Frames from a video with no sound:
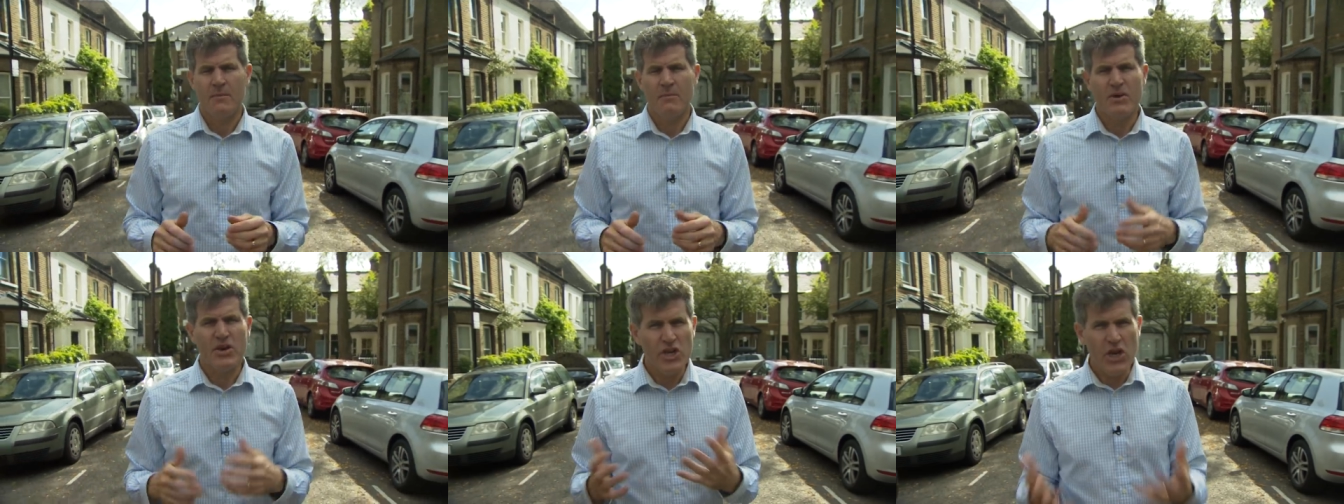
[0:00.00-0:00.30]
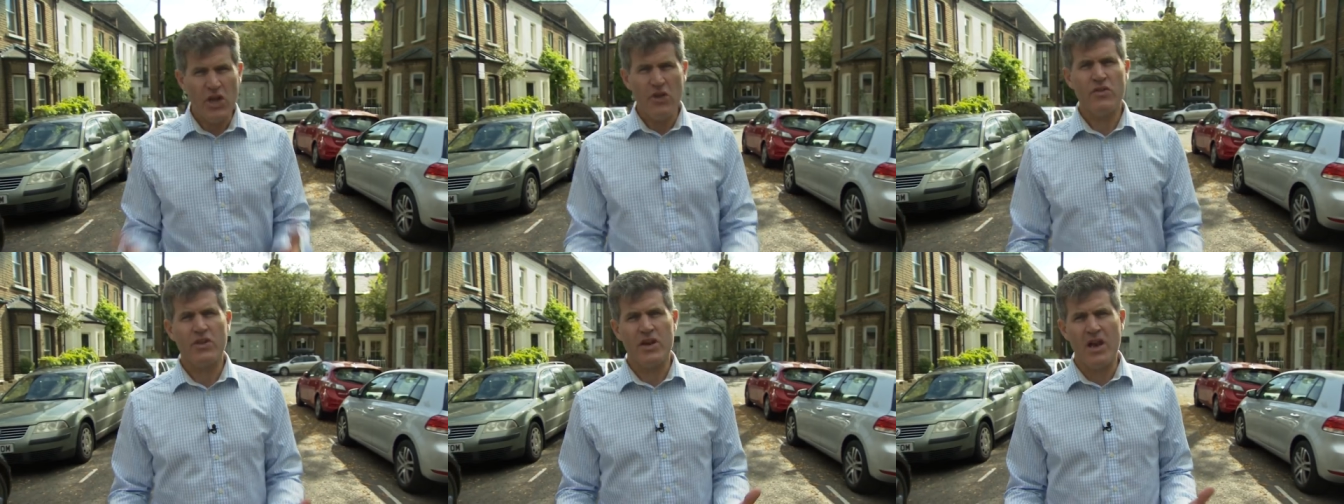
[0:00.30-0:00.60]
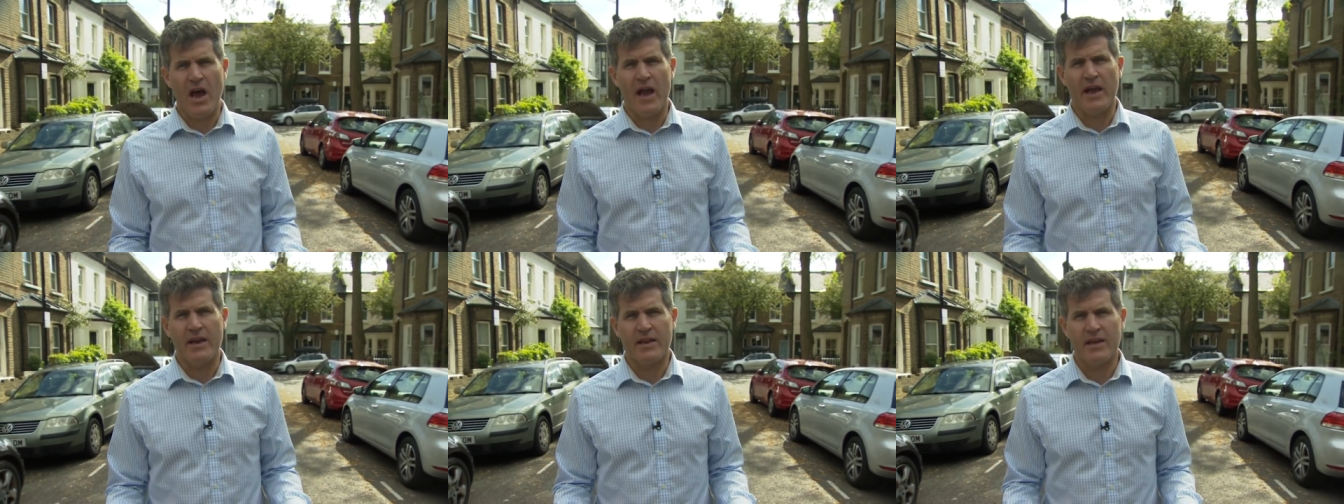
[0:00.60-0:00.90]
But
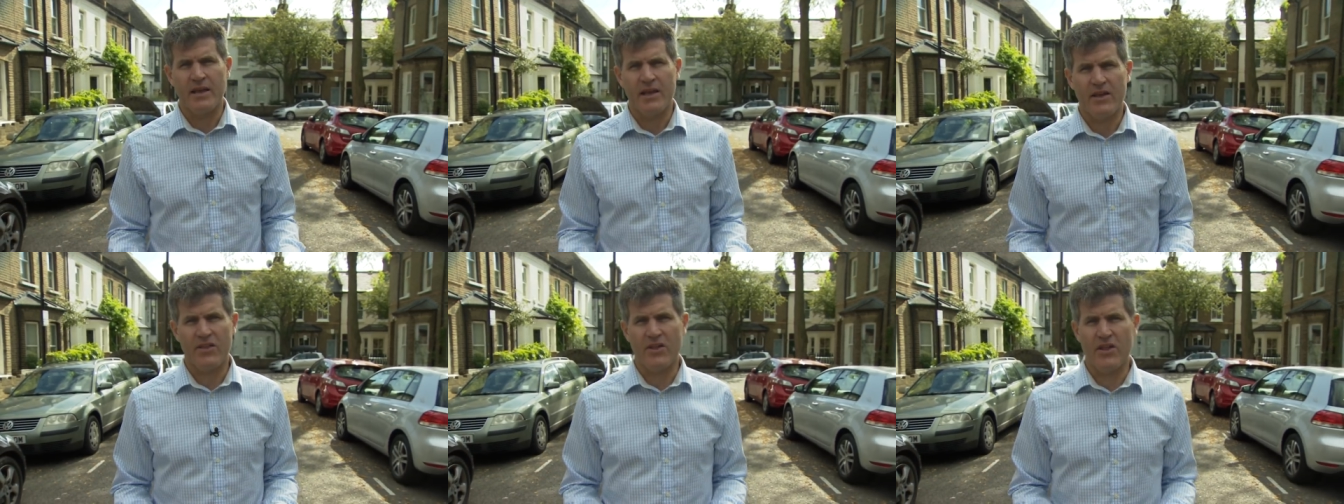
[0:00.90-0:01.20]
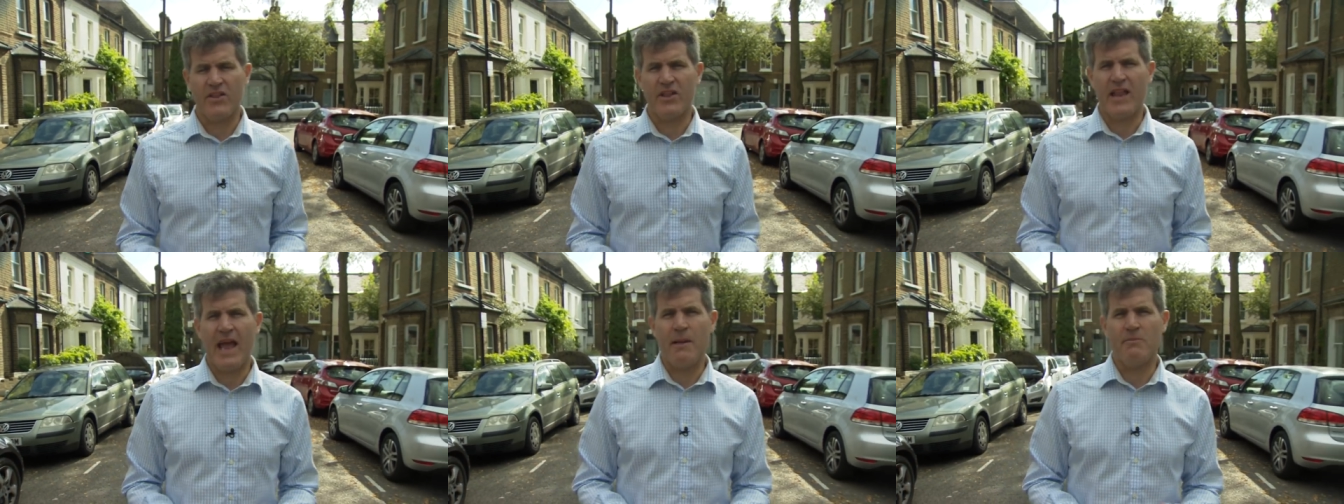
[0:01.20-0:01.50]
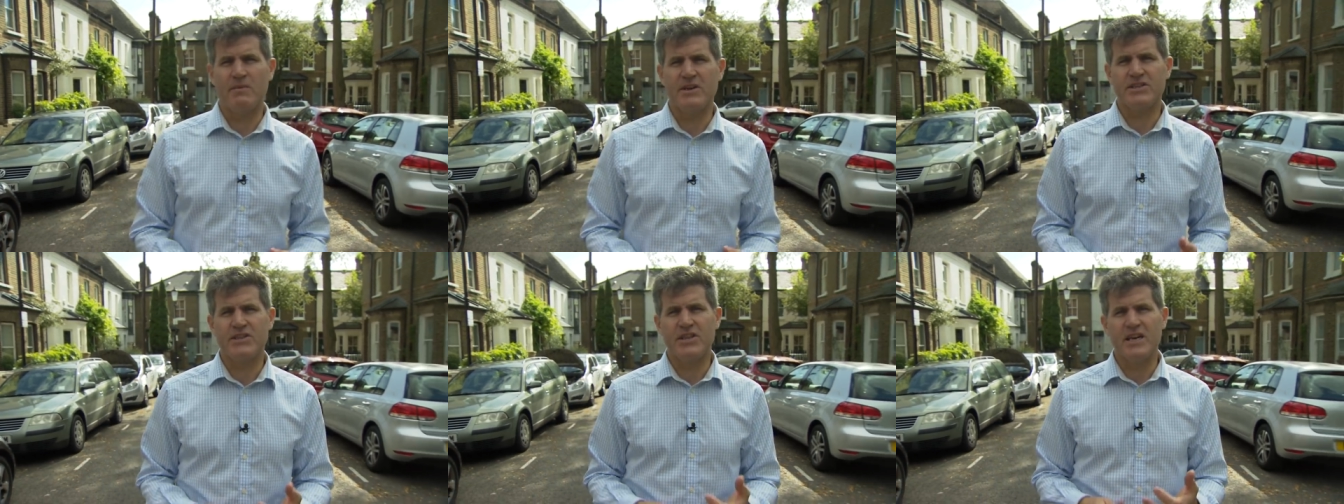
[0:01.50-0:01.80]
Newsnight has
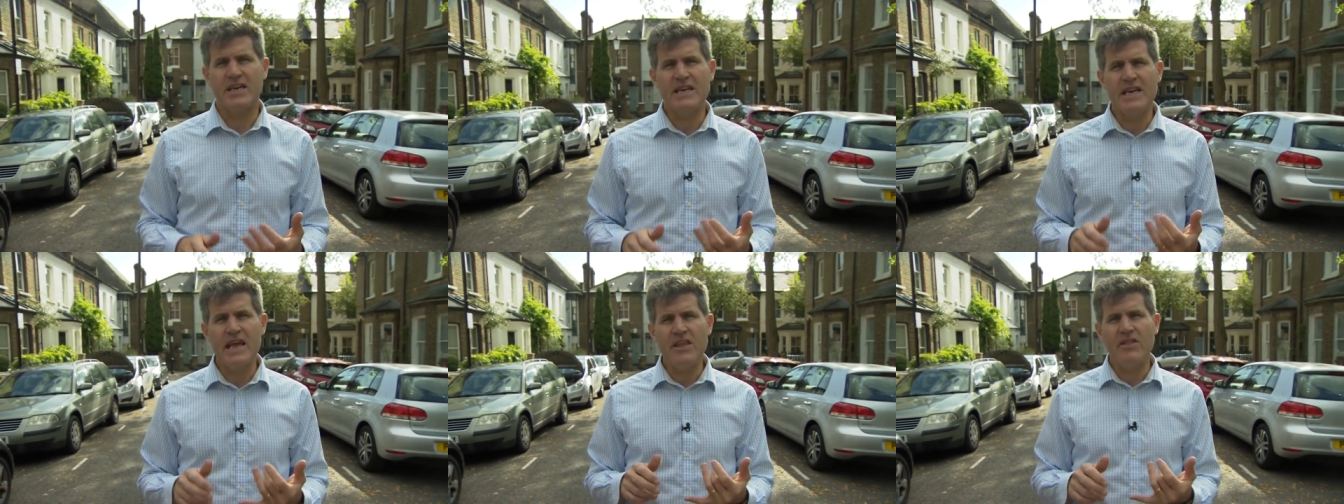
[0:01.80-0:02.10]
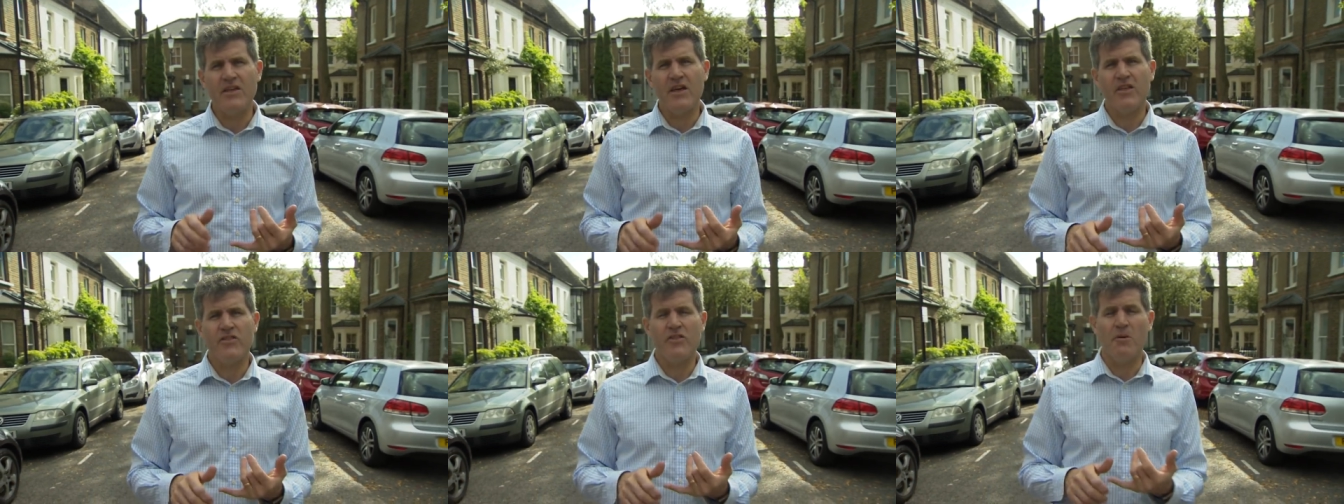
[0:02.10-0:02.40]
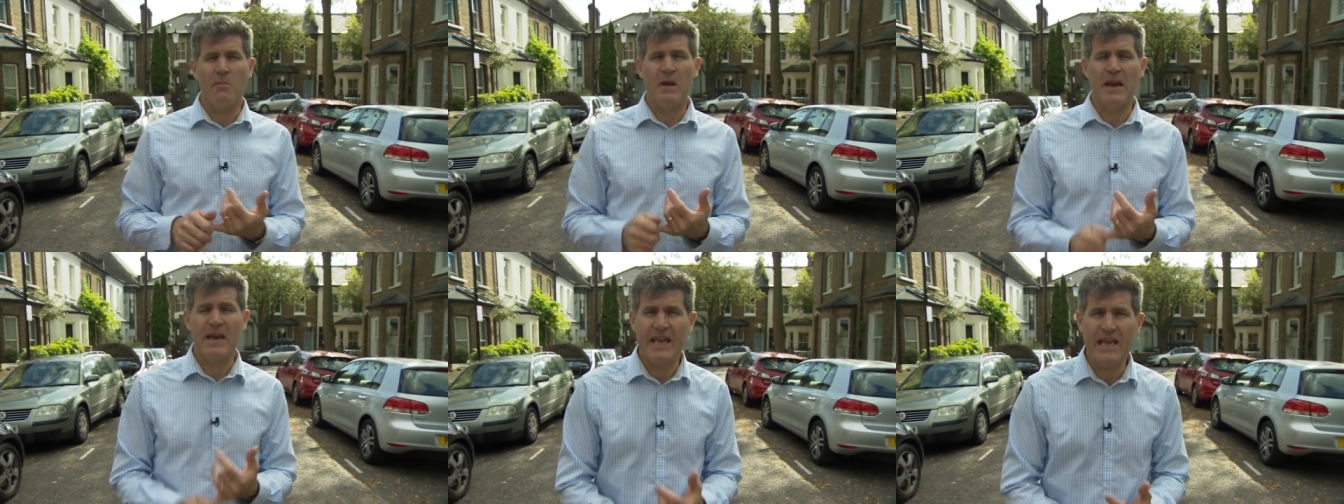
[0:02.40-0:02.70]
established that neither
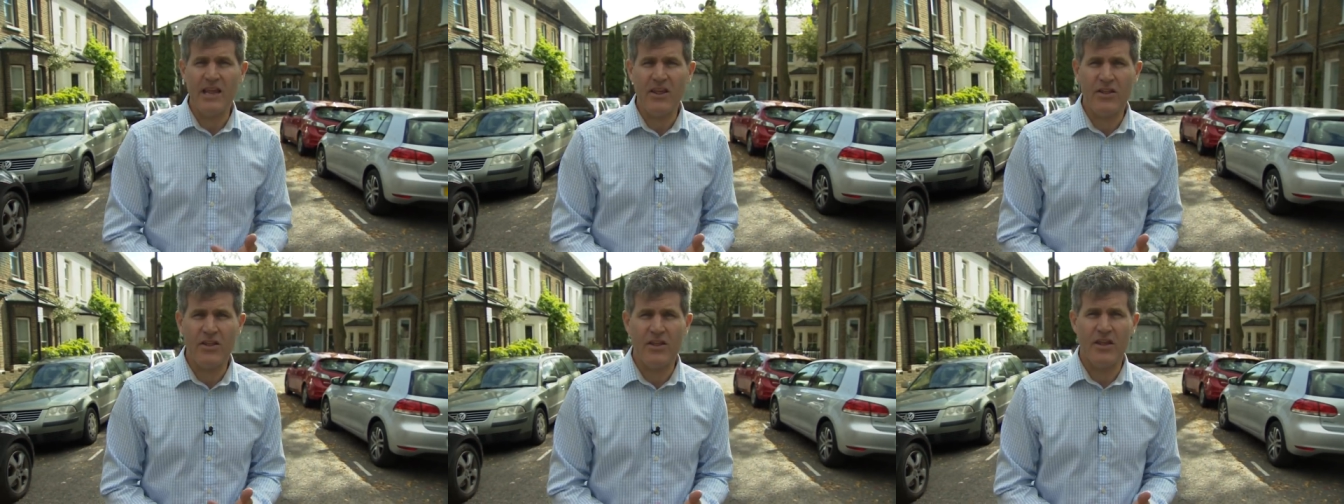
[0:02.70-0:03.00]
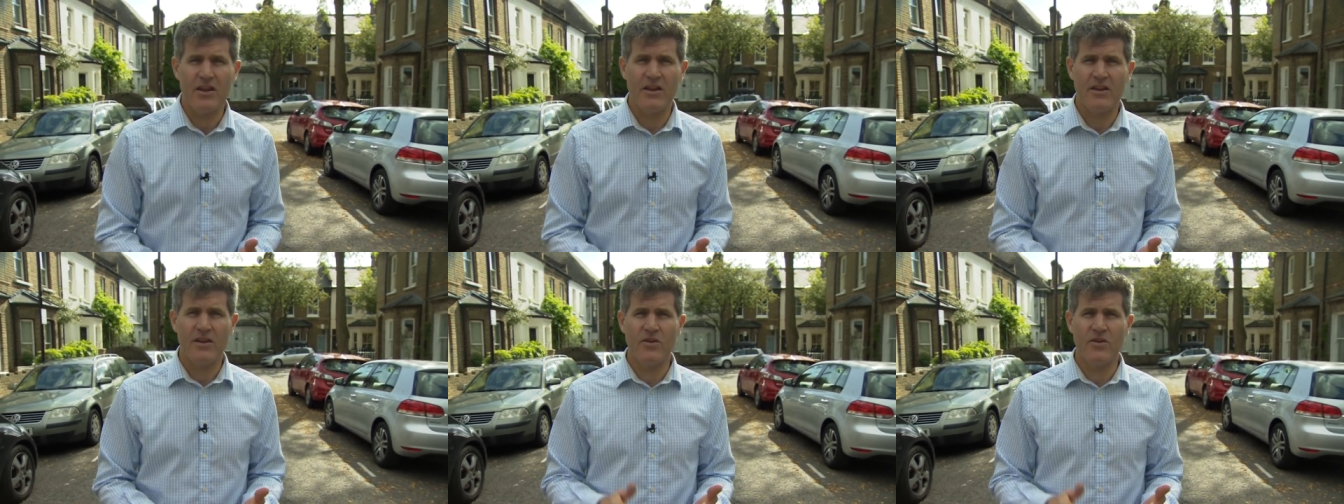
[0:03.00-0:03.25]
the police